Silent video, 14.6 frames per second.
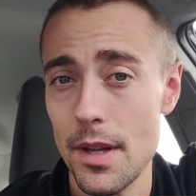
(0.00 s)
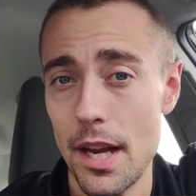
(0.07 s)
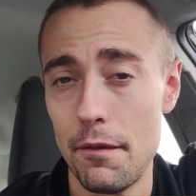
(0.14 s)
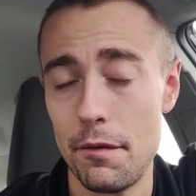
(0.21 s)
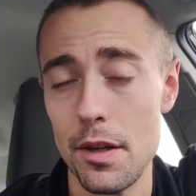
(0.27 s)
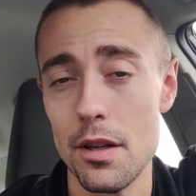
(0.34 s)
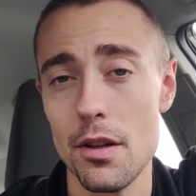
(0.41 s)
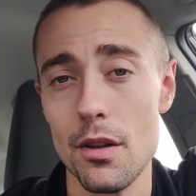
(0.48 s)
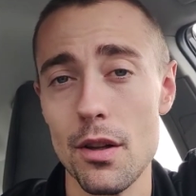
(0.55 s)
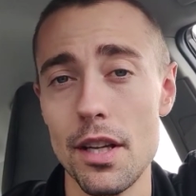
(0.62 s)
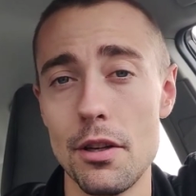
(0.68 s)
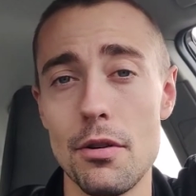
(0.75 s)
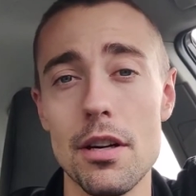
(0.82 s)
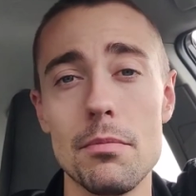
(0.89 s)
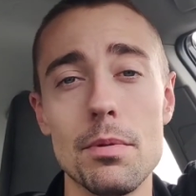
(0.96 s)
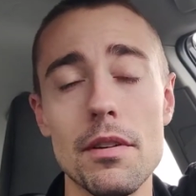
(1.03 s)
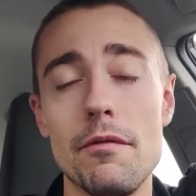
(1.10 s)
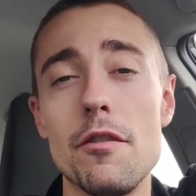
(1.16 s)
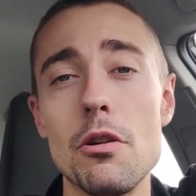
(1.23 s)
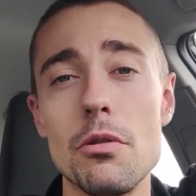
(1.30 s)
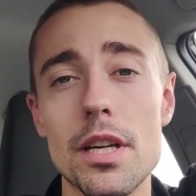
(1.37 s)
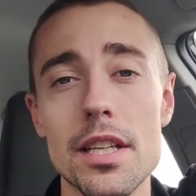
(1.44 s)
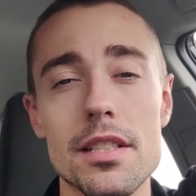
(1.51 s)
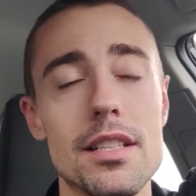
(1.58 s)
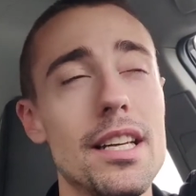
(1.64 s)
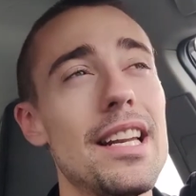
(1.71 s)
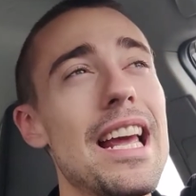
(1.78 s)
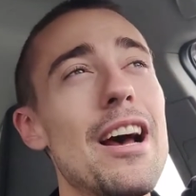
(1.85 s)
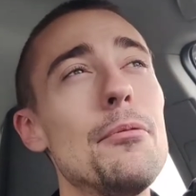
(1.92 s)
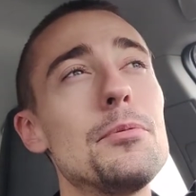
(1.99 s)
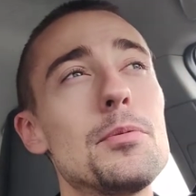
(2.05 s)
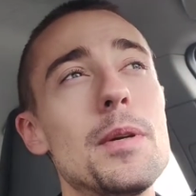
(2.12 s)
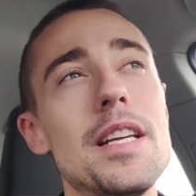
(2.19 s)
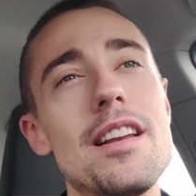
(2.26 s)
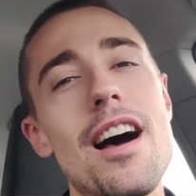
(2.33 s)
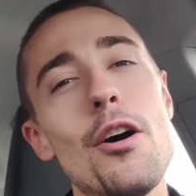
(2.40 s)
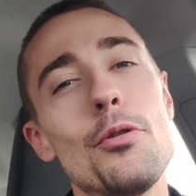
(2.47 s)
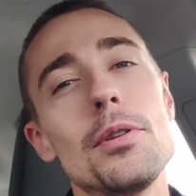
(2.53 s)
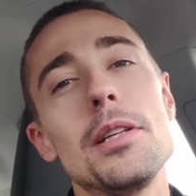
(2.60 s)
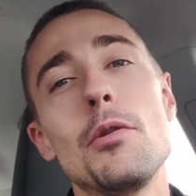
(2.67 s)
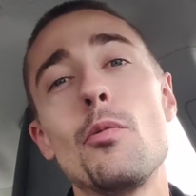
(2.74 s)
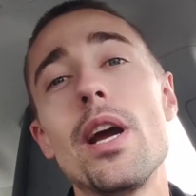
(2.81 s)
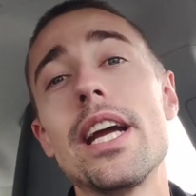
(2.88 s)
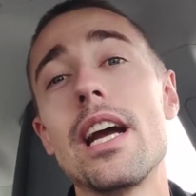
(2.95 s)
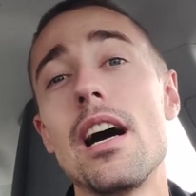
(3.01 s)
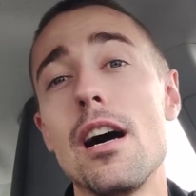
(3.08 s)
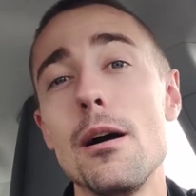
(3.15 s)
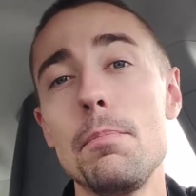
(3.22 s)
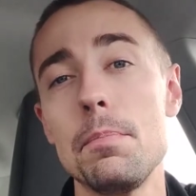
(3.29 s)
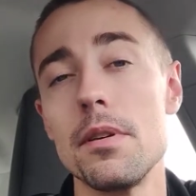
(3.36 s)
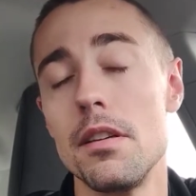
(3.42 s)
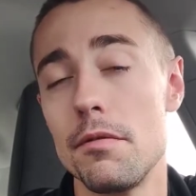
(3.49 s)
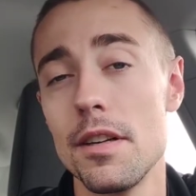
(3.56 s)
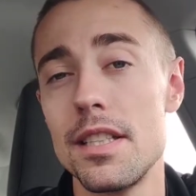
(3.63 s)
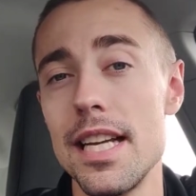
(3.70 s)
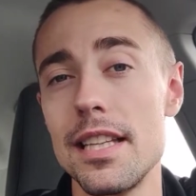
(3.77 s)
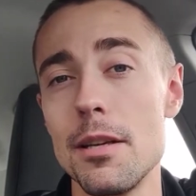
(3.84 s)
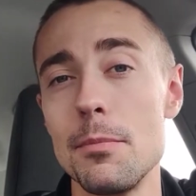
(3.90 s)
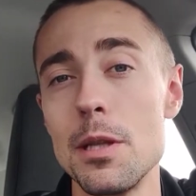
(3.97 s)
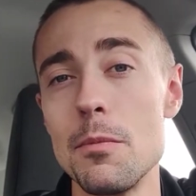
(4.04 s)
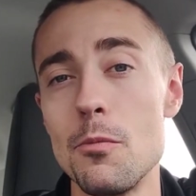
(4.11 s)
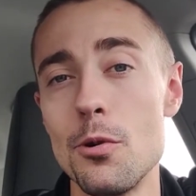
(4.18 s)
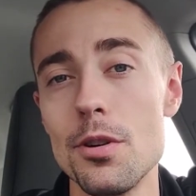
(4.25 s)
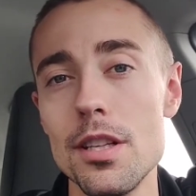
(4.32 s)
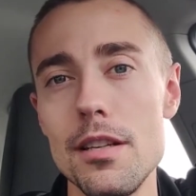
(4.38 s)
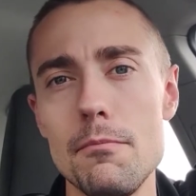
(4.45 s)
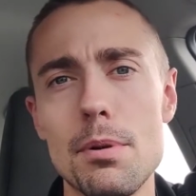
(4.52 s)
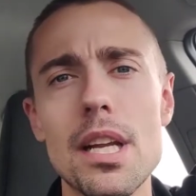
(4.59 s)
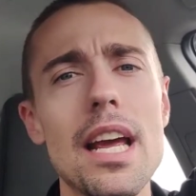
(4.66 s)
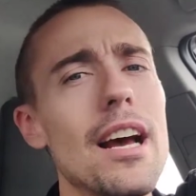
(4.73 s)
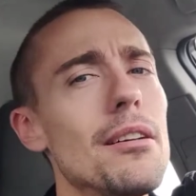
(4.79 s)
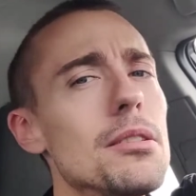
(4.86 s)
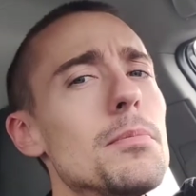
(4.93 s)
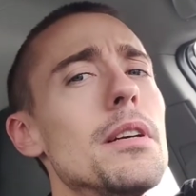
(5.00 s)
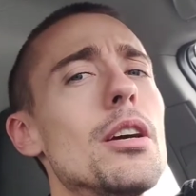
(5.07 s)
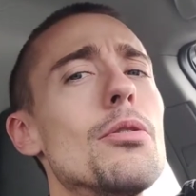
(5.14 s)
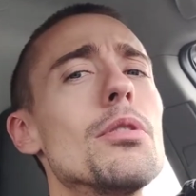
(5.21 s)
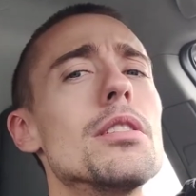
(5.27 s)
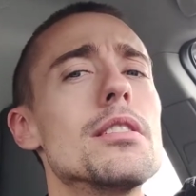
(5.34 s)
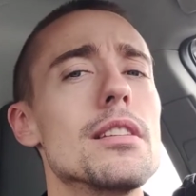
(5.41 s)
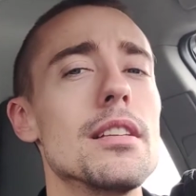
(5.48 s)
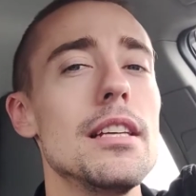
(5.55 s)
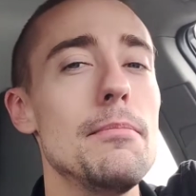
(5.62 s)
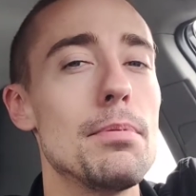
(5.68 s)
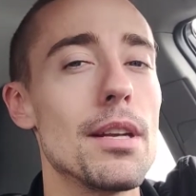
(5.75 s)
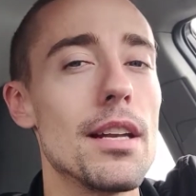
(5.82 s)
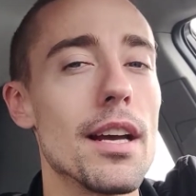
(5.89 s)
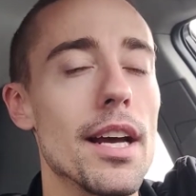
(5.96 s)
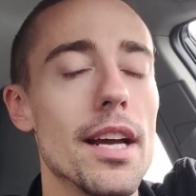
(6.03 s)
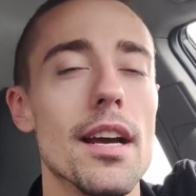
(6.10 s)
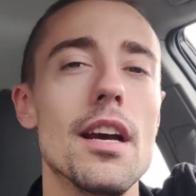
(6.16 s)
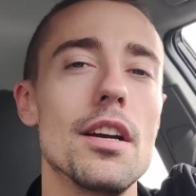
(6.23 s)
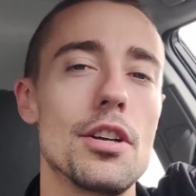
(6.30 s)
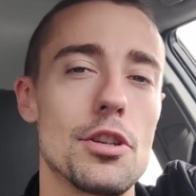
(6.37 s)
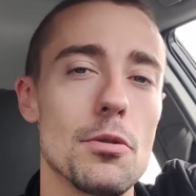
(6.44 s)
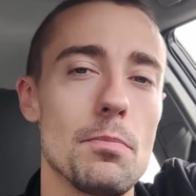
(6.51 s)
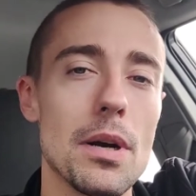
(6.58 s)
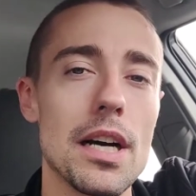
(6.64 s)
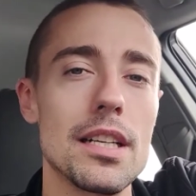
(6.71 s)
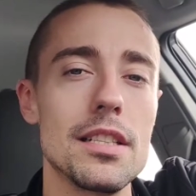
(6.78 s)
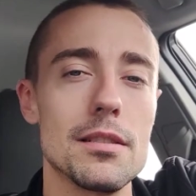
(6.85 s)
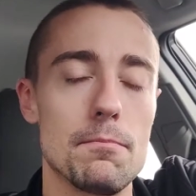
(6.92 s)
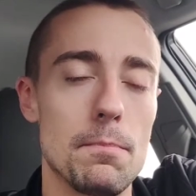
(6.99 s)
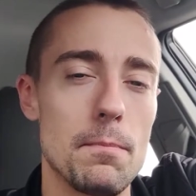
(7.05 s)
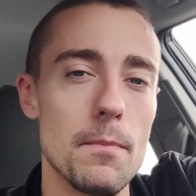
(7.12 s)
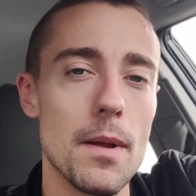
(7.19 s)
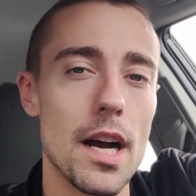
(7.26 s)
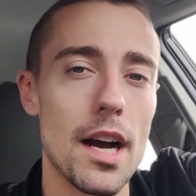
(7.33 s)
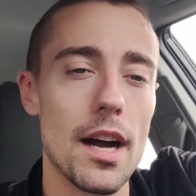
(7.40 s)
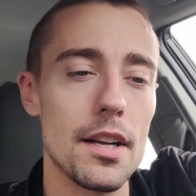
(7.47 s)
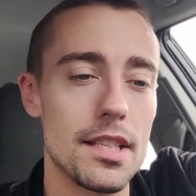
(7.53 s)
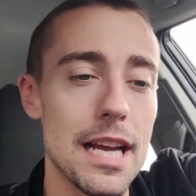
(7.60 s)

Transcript: I feel incredibly focused. It helps me not only wake up if I take them in the morning, but it helps me go to sleep at night because your body's uh,